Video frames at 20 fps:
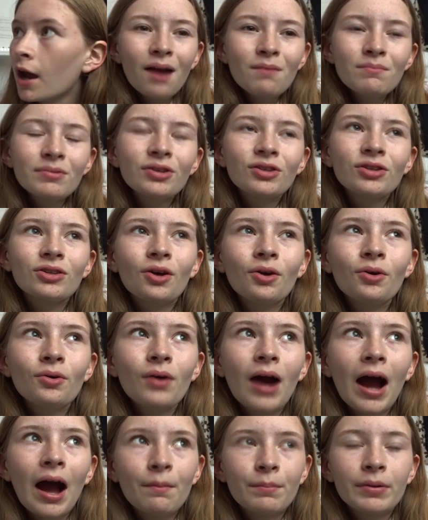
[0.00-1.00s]
I'm
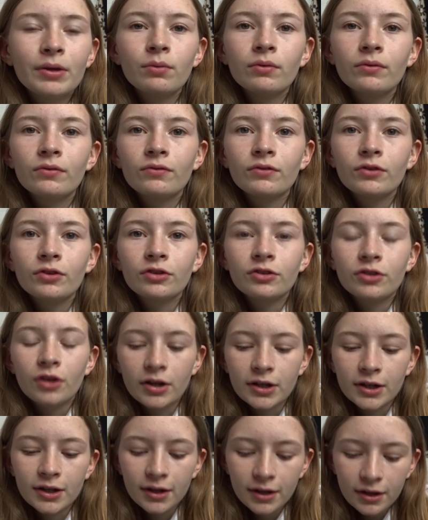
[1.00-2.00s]
so happy with
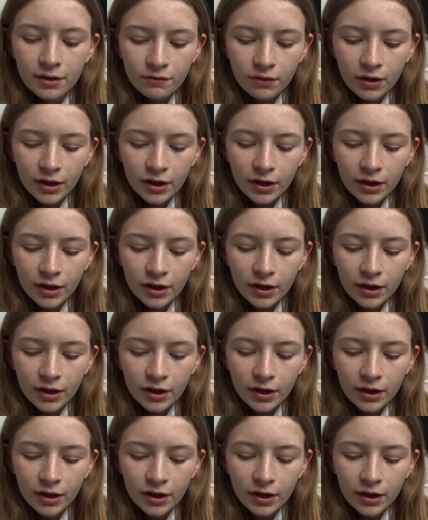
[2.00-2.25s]
study leave.